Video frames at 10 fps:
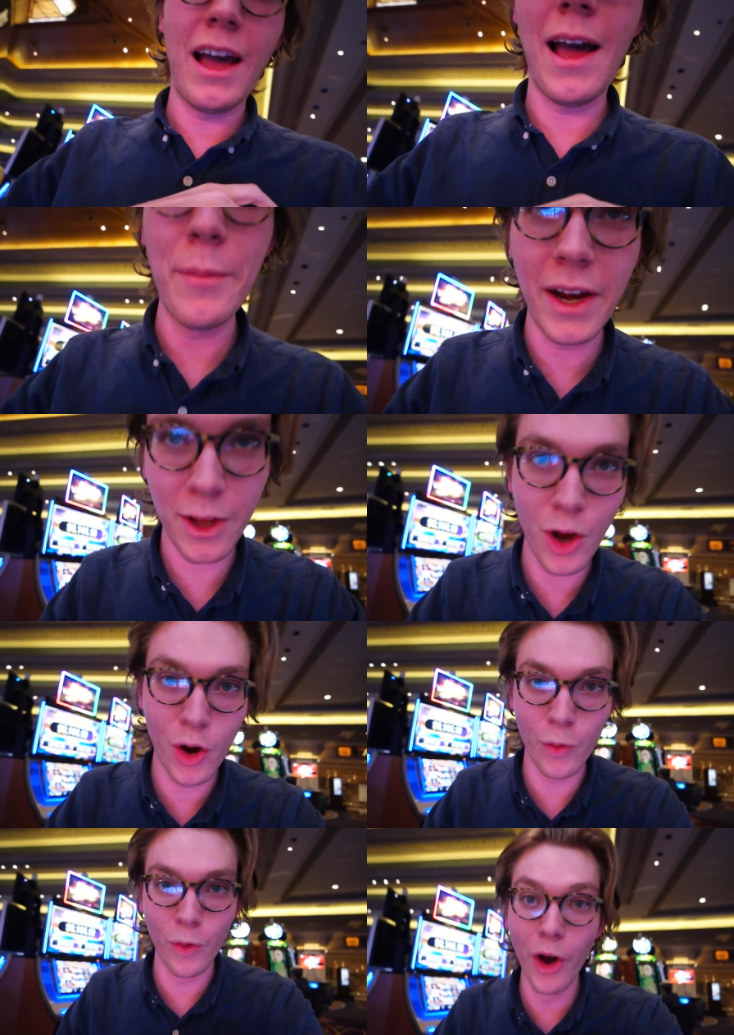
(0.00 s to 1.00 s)
I'm going to
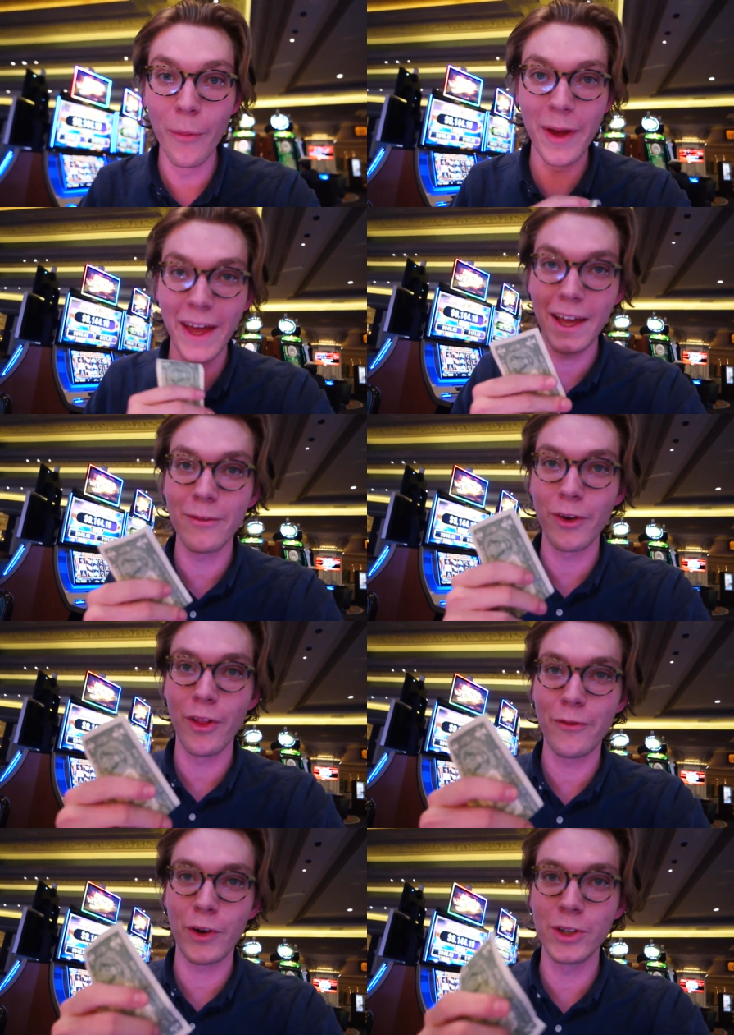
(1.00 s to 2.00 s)
go real big for
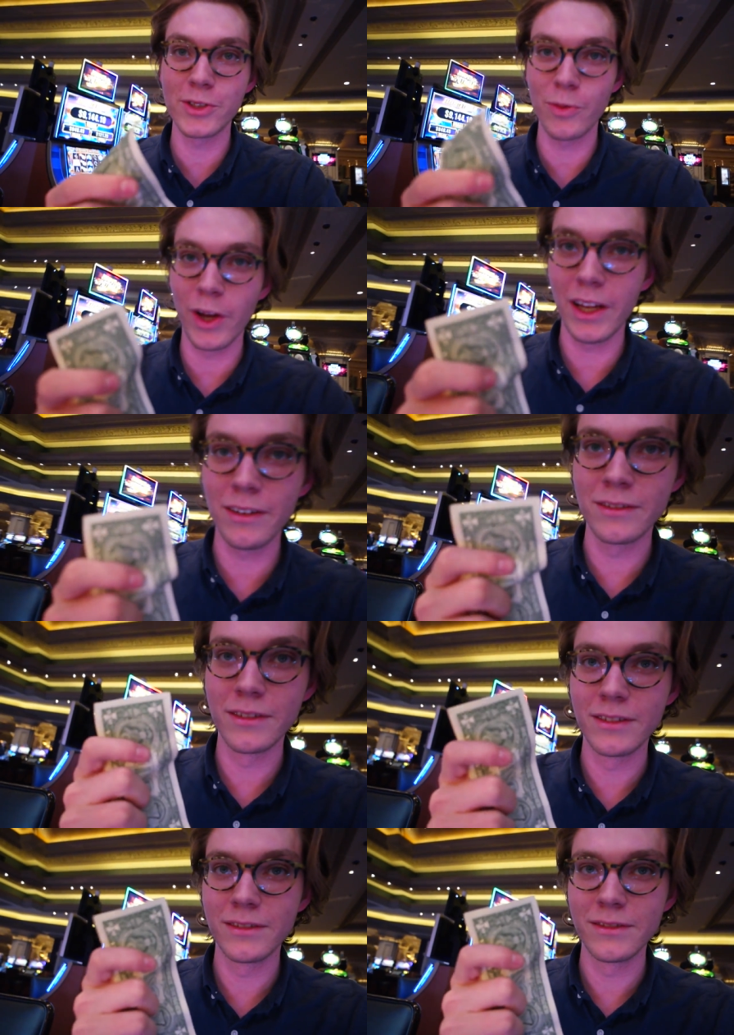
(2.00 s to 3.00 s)
the first
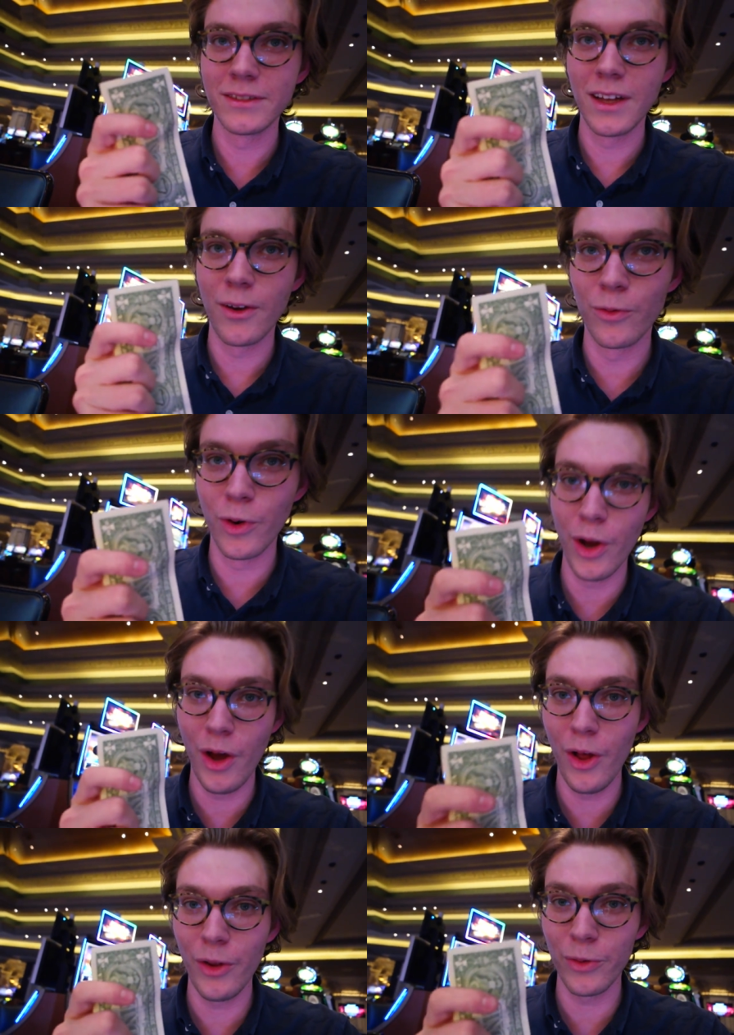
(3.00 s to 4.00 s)
one
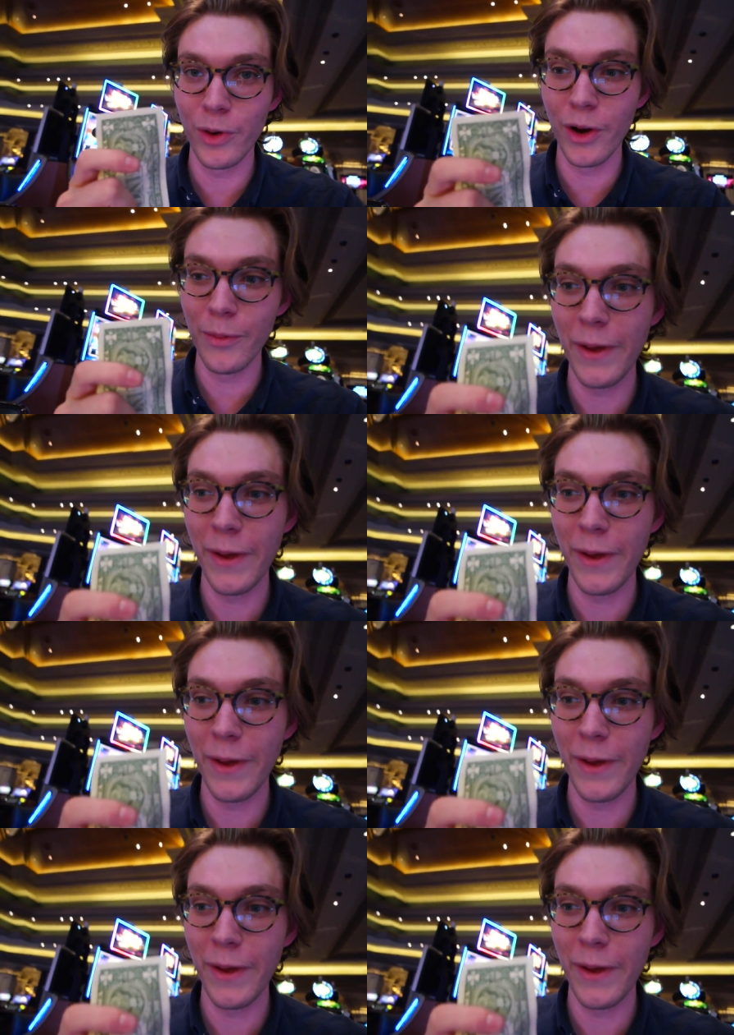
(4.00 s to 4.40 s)
real, real